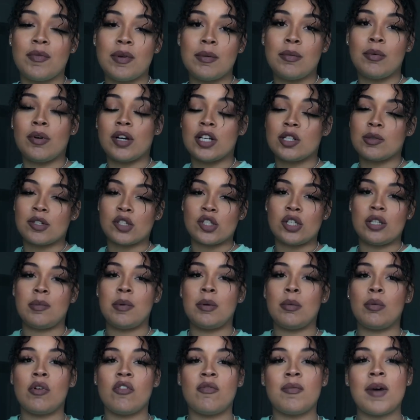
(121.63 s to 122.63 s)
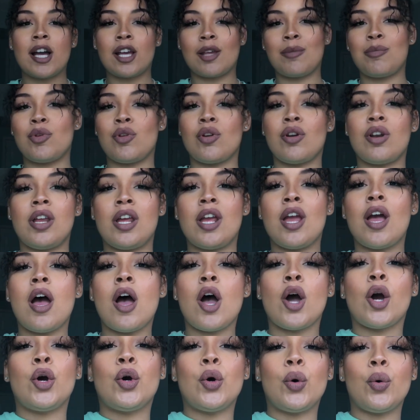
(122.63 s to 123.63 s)
people, especially people in my community,
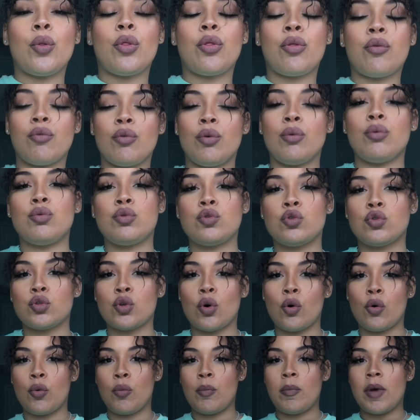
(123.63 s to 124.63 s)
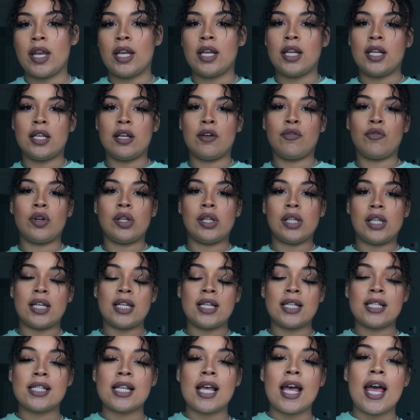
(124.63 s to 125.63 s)
go through so many different
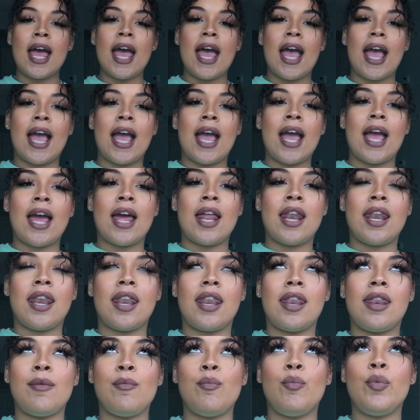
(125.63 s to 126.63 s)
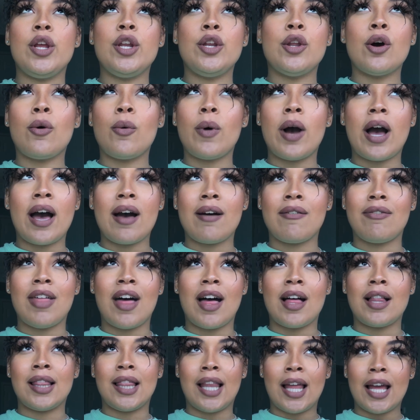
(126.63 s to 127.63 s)
things, and we don't have
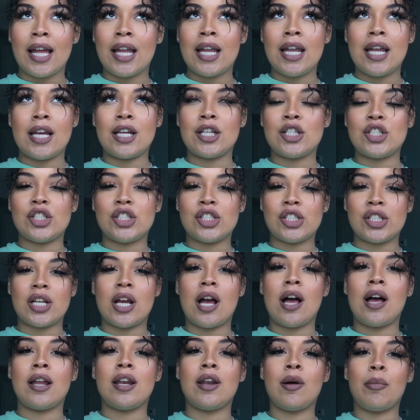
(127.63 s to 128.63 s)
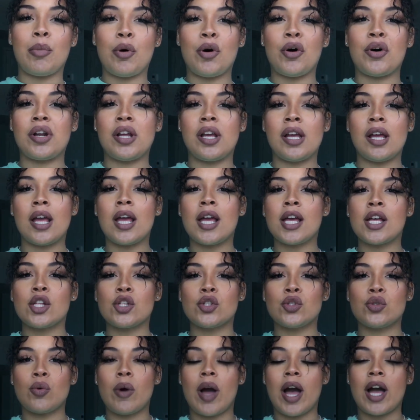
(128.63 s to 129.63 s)
that light shine upon it
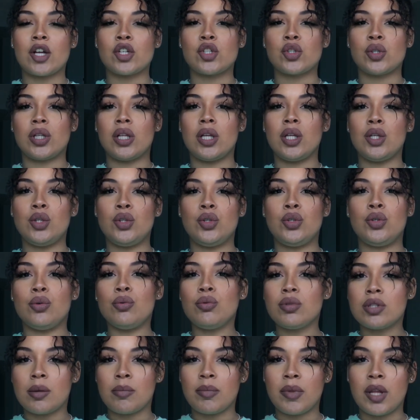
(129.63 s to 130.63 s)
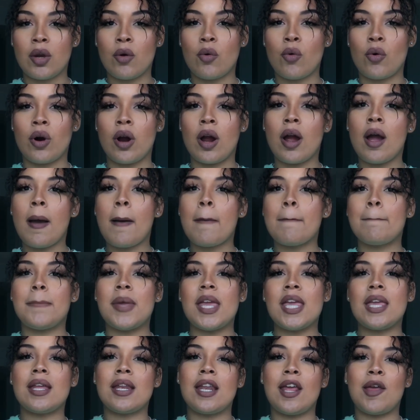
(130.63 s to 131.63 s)
to actually do something or
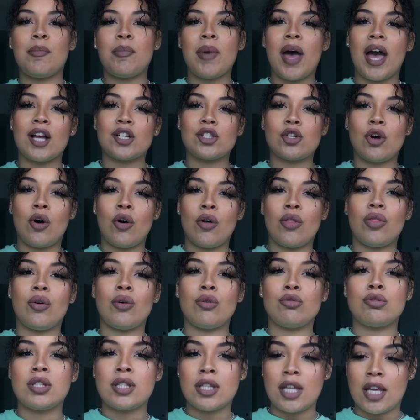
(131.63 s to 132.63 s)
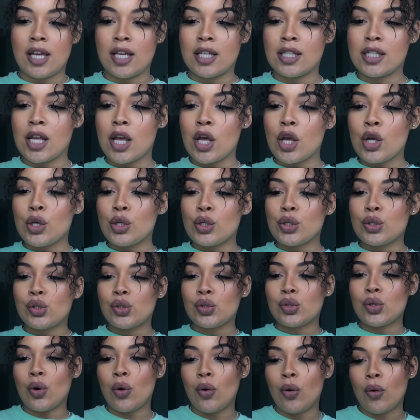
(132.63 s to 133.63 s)
make an impact on those things.
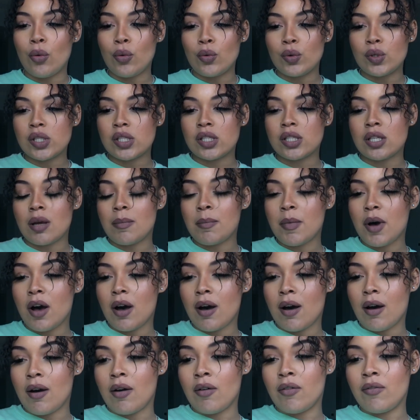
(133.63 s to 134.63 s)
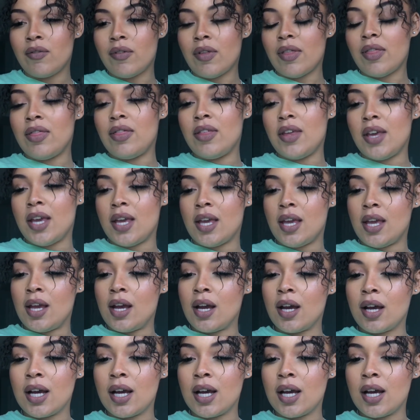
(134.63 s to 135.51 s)
So some of the